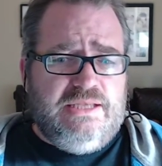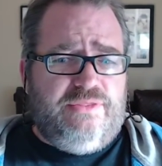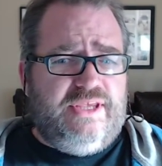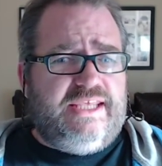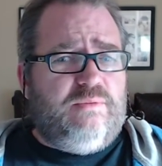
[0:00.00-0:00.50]

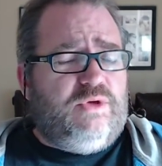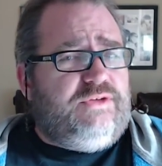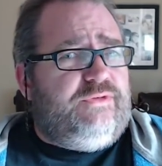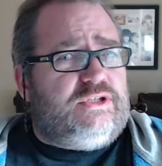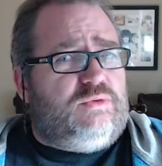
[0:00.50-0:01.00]
thinking, what
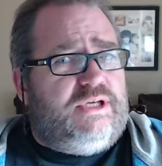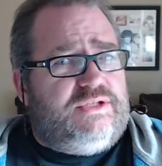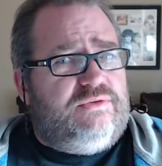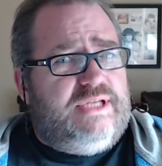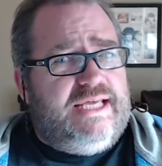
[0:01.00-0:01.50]
the fuck do I
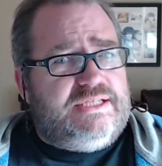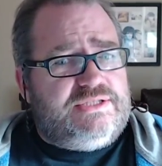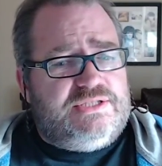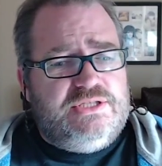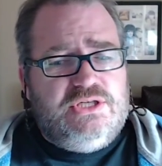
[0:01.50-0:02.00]
do
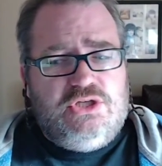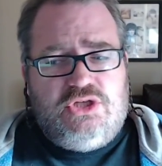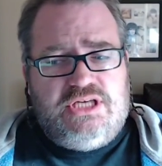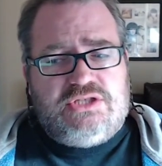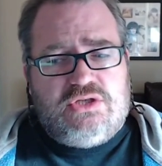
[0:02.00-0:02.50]
next?
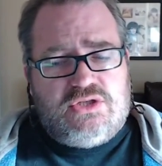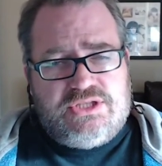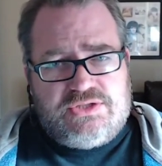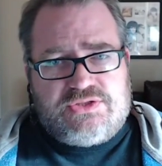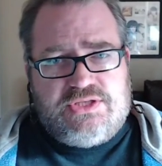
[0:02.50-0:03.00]
You need to look
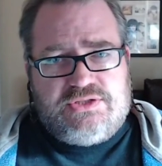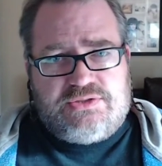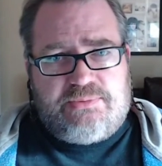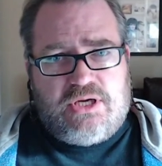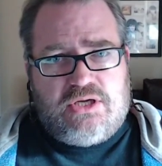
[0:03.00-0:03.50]
into Seed and
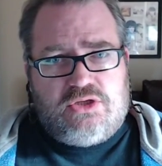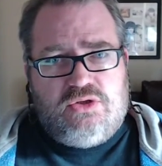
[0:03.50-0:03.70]
Spark.